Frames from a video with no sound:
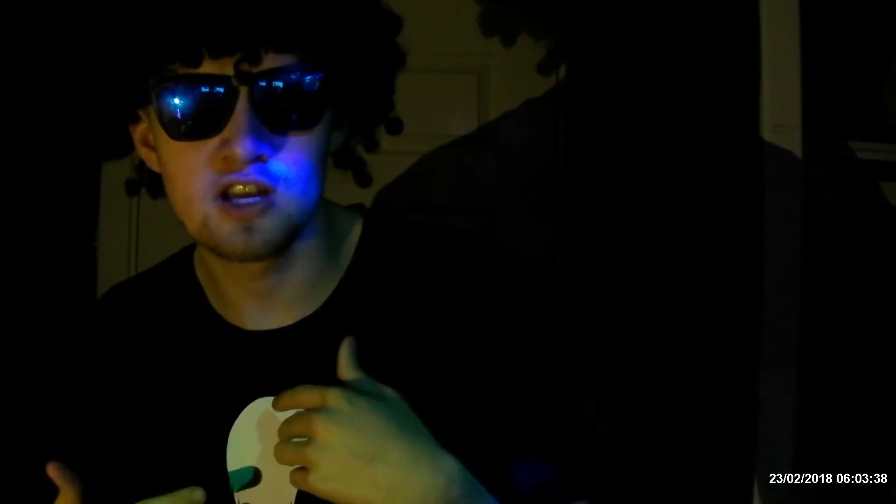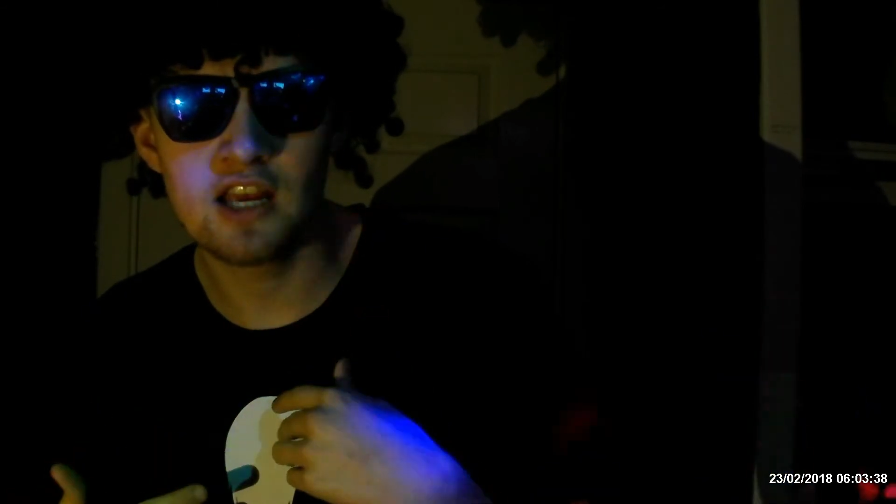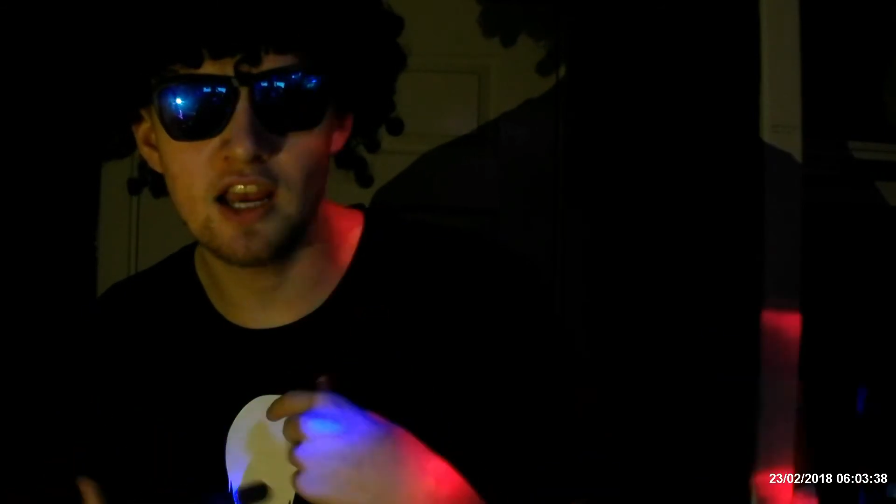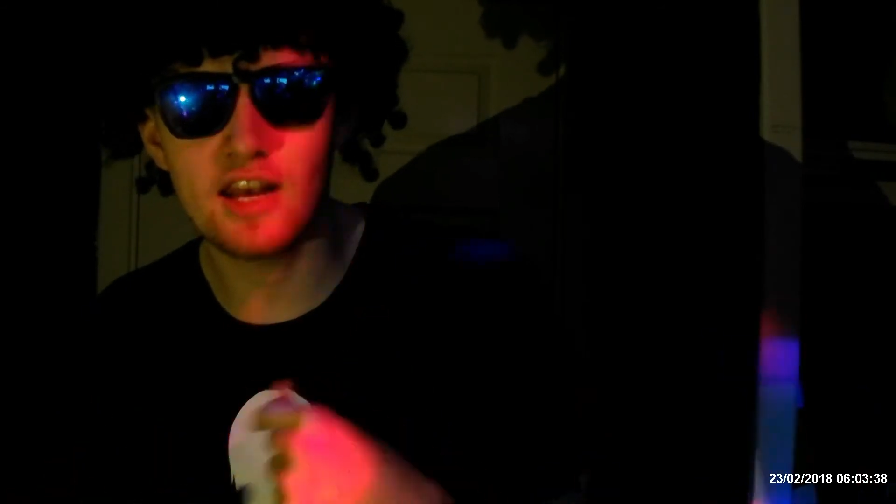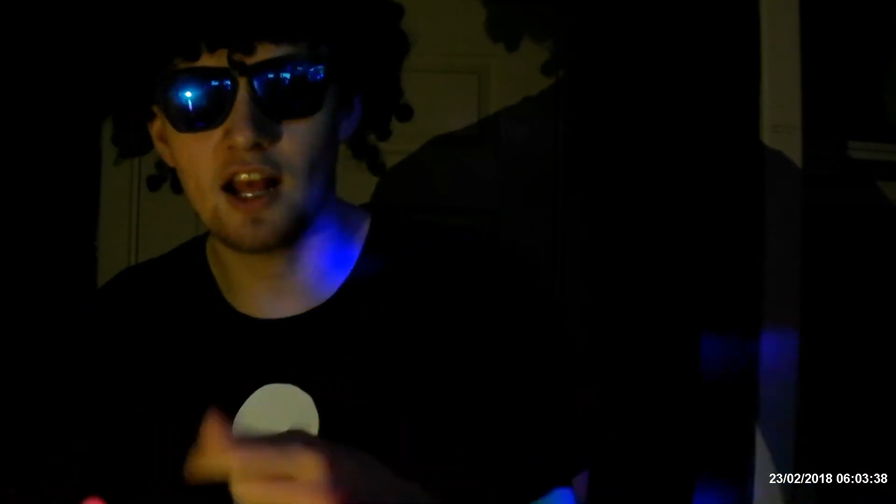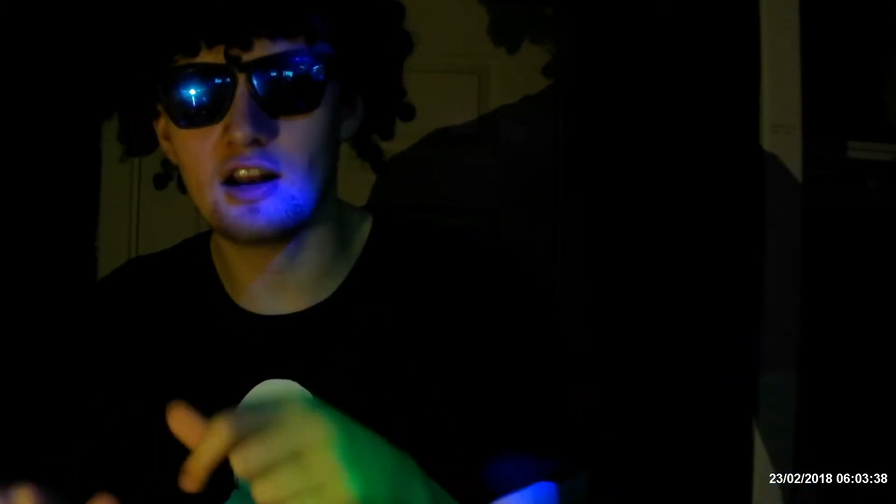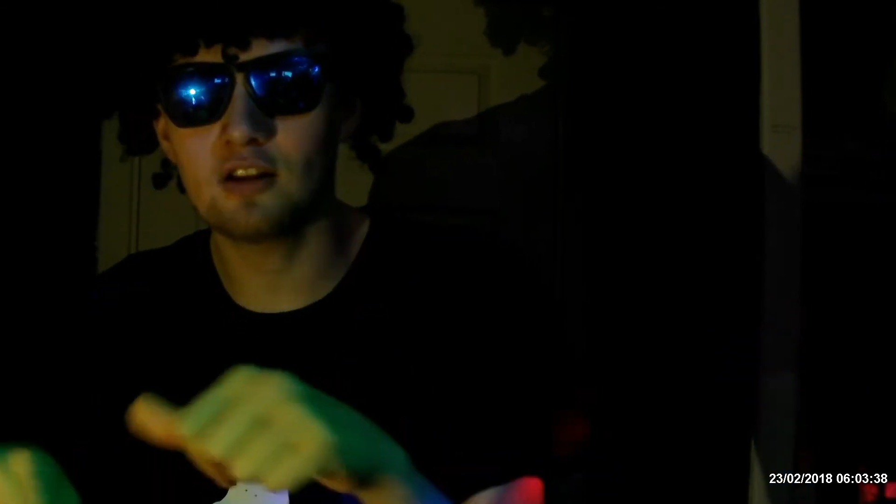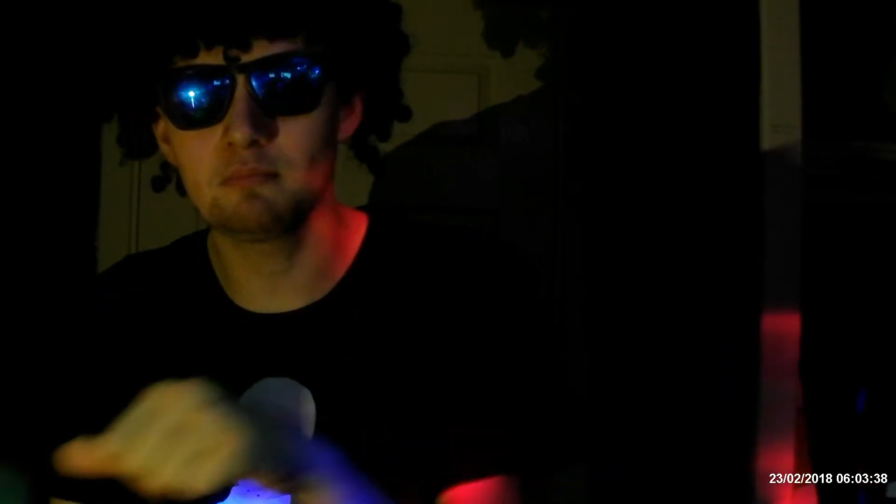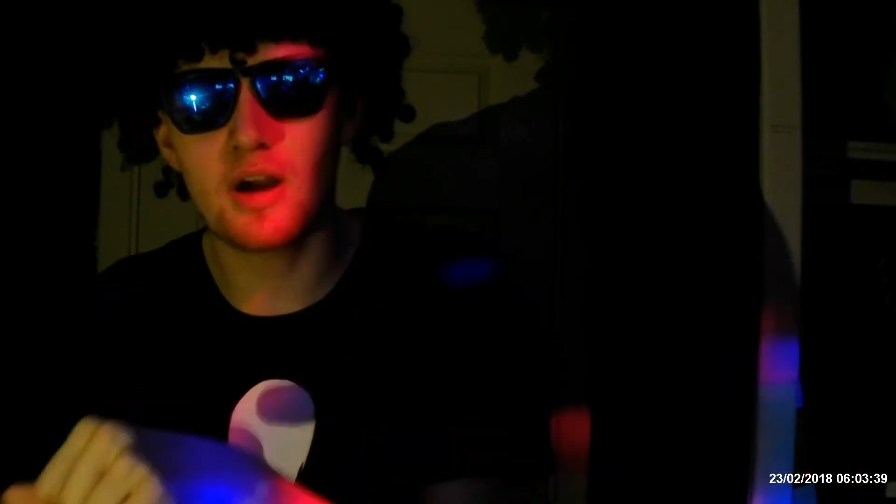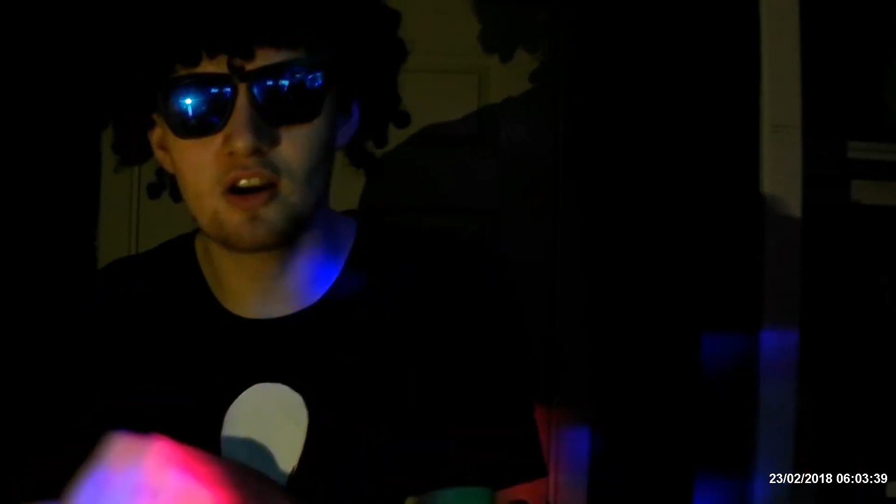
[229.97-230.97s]
and I'll
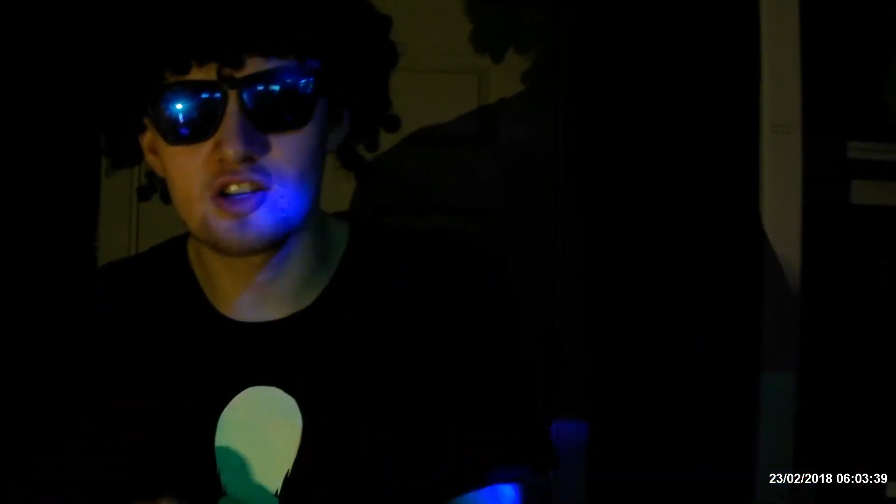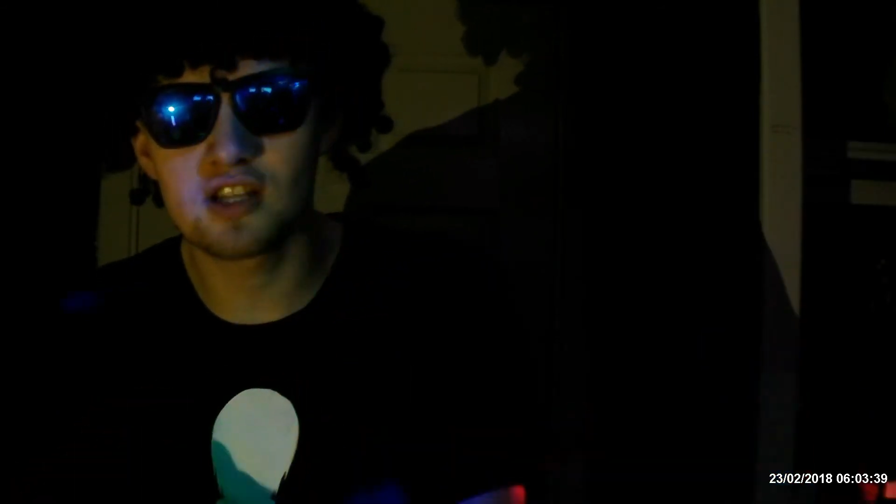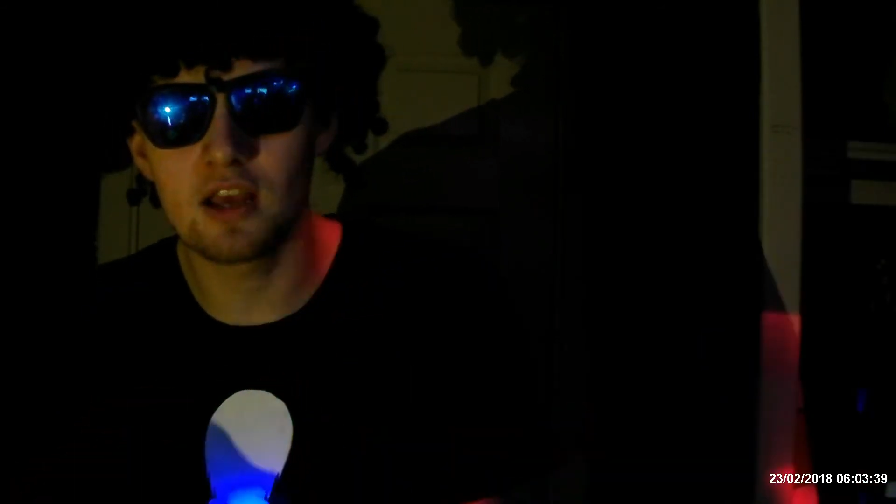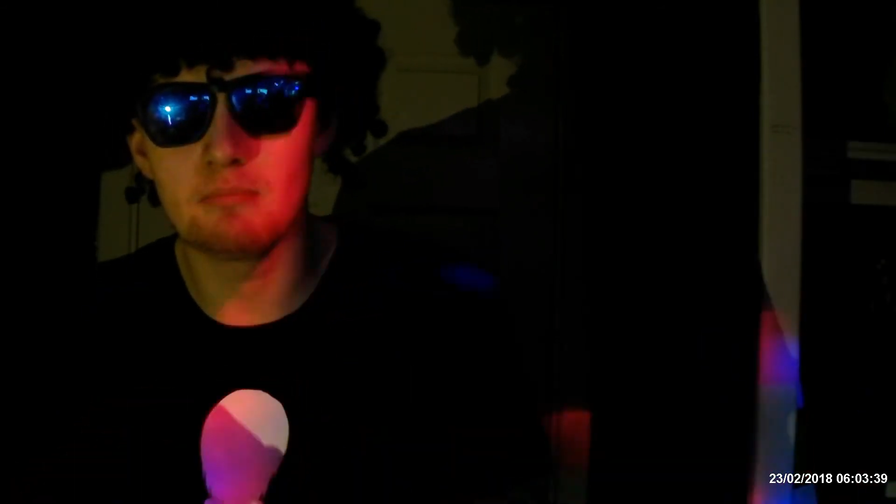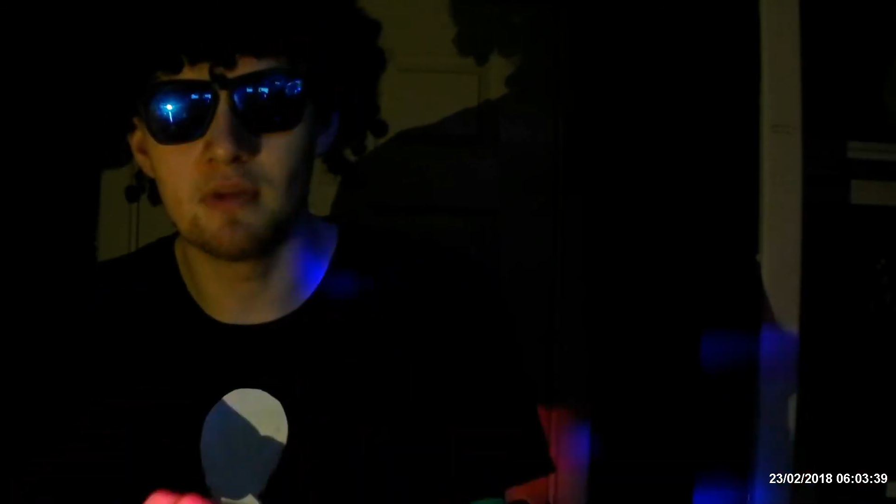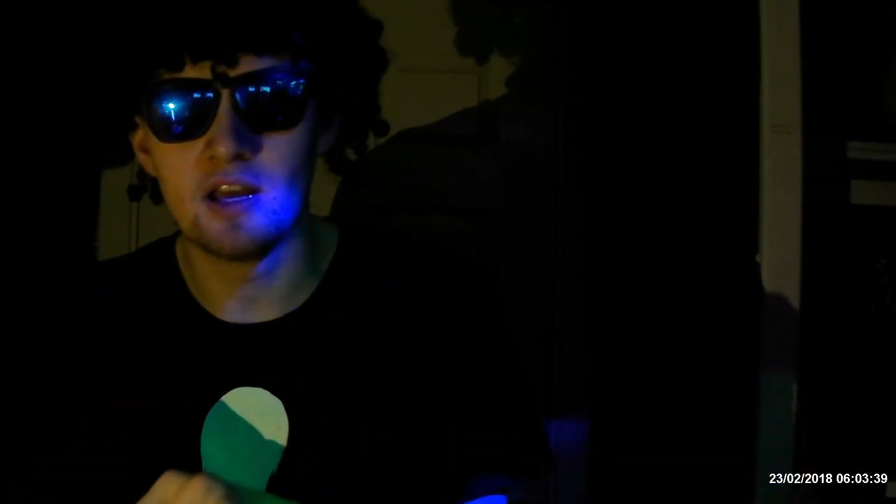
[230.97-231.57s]
unbox them